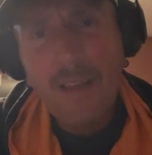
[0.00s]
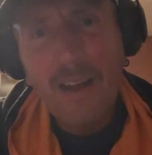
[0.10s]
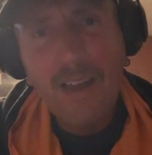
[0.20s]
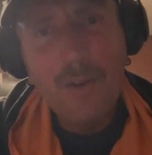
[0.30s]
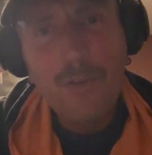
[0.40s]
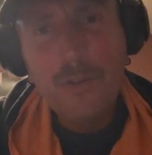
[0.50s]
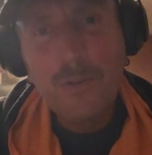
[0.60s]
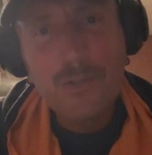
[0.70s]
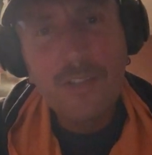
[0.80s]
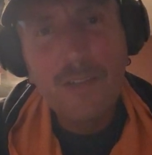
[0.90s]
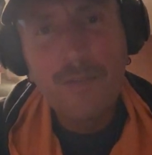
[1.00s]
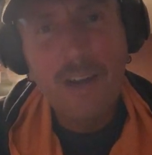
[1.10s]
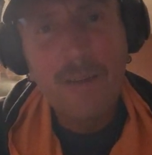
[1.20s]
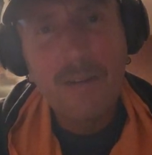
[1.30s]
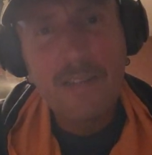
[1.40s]
I don't usually
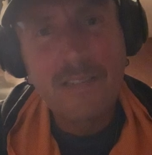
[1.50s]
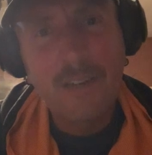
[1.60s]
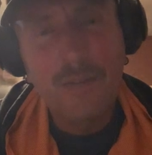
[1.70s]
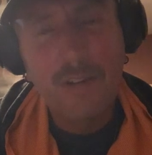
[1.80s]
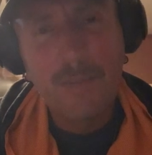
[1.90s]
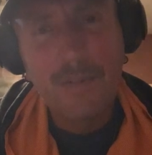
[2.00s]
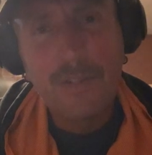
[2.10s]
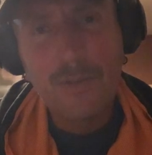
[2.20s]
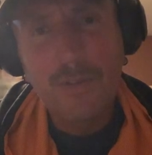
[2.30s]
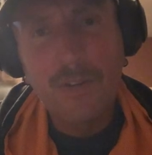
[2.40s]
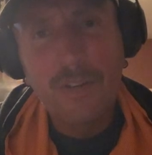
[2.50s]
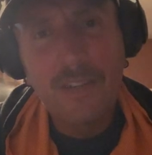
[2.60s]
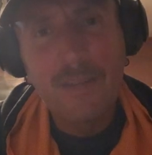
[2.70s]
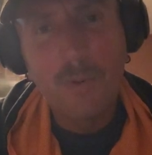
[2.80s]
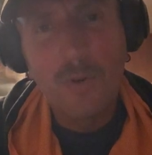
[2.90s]
find myself up at 2:30
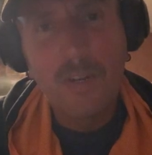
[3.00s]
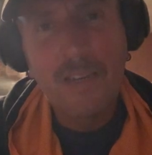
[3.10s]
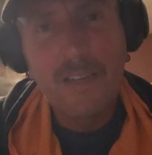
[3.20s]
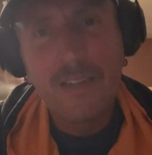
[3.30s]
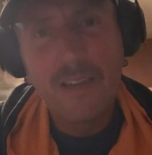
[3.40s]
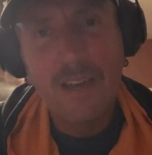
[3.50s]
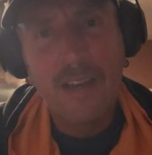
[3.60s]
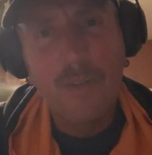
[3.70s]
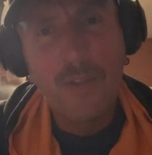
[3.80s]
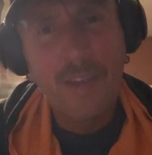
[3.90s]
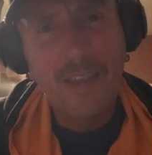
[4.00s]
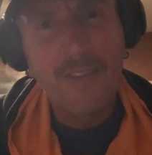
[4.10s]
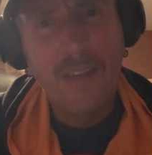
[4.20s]
in the morning and thinking